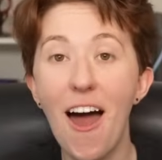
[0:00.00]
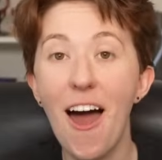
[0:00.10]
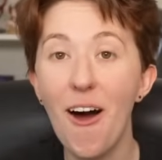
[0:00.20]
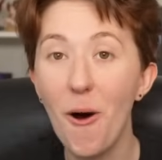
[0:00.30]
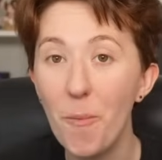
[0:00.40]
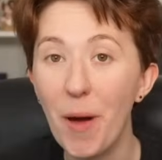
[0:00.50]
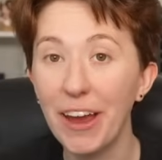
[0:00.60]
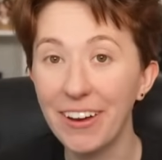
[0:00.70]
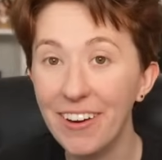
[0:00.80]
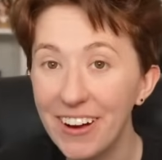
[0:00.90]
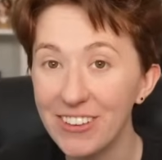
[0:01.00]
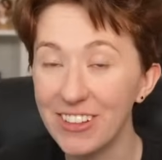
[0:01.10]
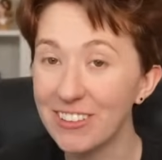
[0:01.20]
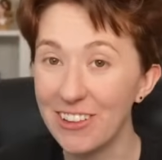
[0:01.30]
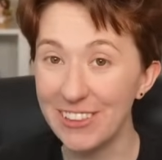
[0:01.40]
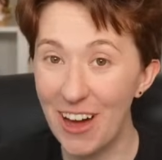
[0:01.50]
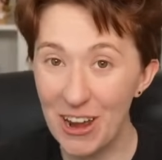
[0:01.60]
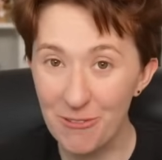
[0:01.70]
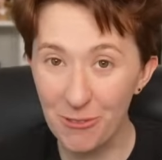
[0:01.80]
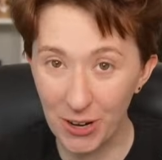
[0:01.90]
Oh my gosh, that's a lot
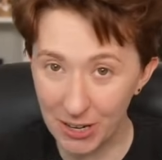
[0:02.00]
of work,